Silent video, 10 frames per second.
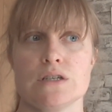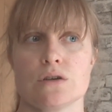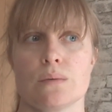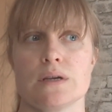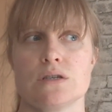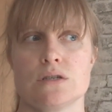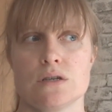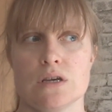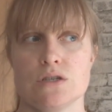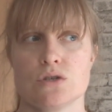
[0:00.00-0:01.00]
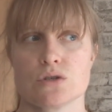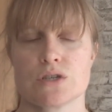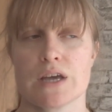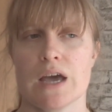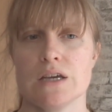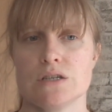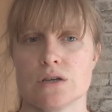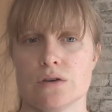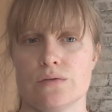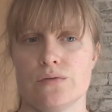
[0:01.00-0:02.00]
So it's just a case
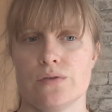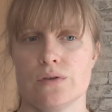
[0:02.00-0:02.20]
of